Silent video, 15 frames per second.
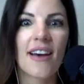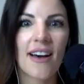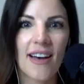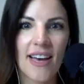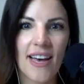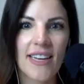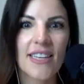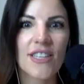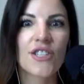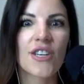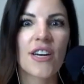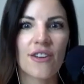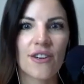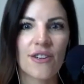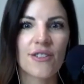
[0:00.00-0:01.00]
And each
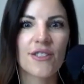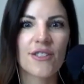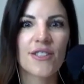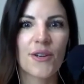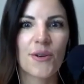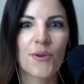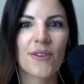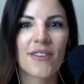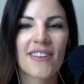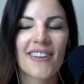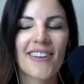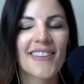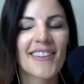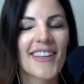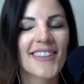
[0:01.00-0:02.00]
other. So
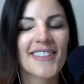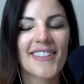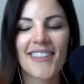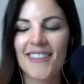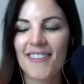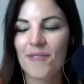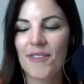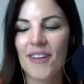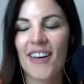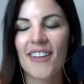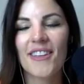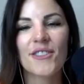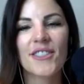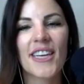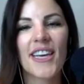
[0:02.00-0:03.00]
absolutely, that's a
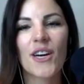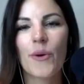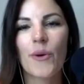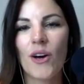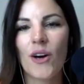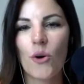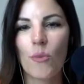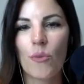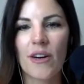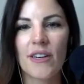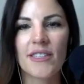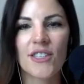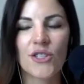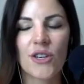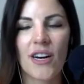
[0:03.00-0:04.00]
little takeaway
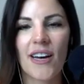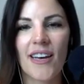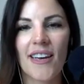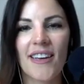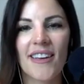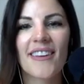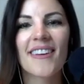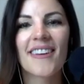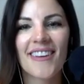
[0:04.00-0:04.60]
homework to try.